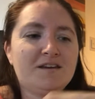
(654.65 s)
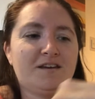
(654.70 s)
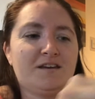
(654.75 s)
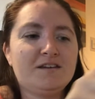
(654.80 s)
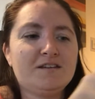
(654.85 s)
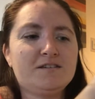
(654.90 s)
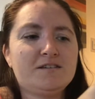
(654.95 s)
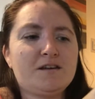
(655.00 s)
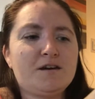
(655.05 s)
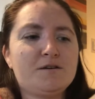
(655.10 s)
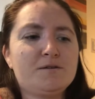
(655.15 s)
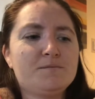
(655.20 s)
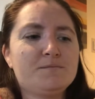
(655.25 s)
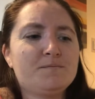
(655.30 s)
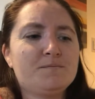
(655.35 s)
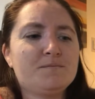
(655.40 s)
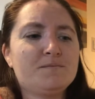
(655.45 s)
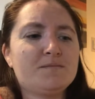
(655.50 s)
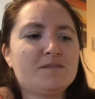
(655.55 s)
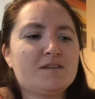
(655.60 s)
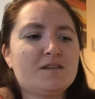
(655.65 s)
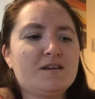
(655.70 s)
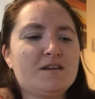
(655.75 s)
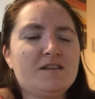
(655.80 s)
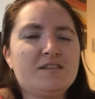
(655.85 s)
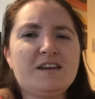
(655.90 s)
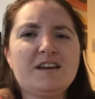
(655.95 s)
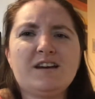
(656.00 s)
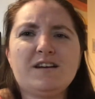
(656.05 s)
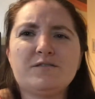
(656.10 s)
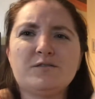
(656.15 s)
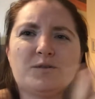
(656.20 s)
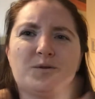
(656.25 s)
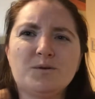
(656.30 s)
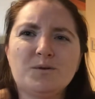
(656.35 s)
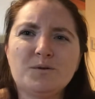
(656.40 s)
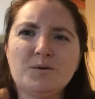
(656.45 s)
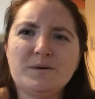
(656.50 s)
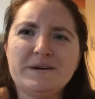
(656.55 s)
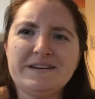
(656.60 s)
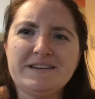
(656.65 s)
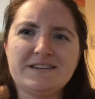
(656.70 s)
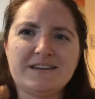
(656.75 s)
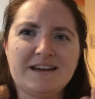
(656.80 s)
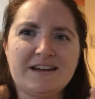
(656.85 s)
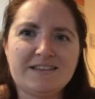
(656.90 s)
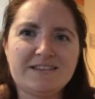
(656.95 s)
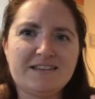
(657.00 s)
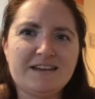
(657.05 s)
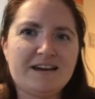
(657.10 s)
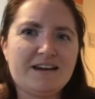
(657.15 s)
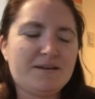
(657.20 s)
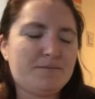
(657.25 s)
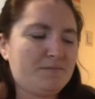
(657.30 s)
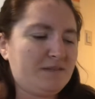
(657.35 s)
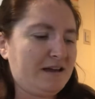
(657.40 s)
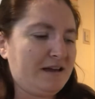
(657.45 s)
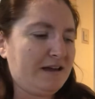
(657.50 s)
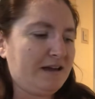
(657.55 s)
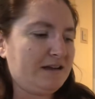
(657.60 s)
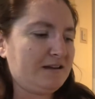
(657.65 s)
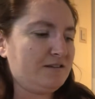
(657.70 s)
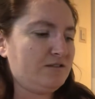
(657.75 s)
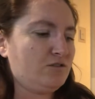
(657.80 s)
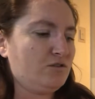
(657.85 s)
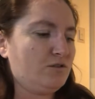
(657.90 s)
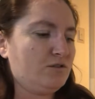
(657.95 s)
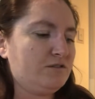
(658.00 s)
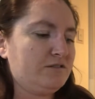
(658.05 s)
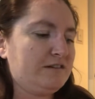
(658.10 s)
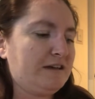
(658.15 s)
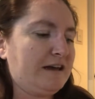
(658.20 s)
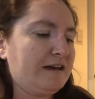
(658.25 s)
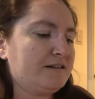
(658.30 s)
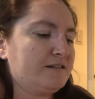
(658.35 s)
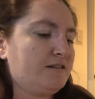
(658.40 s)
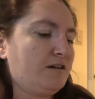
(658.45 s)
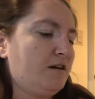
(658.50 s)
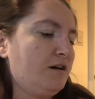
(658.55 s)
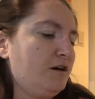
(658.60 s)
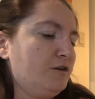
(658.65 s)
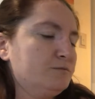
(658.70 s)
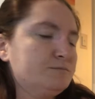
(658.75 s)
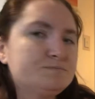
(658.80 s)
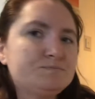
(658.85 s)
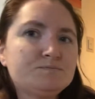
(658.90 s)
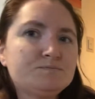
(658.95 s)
So I think I've always had that hands-on, tactile